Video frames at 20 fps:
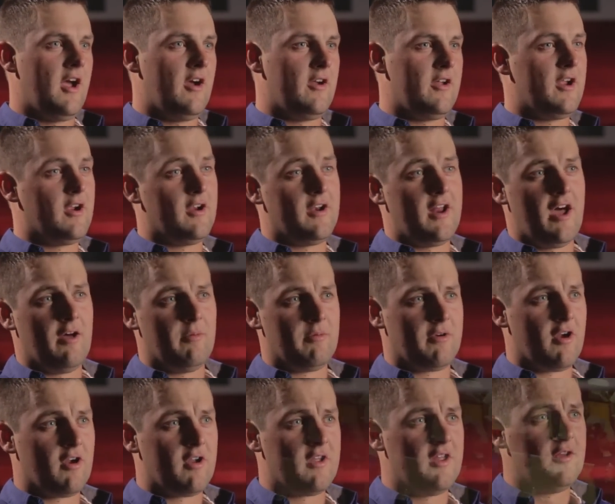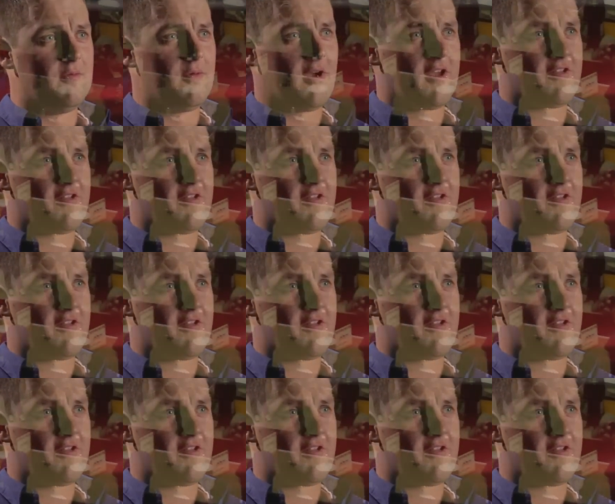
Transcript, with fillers: Out here in Albuquerque, New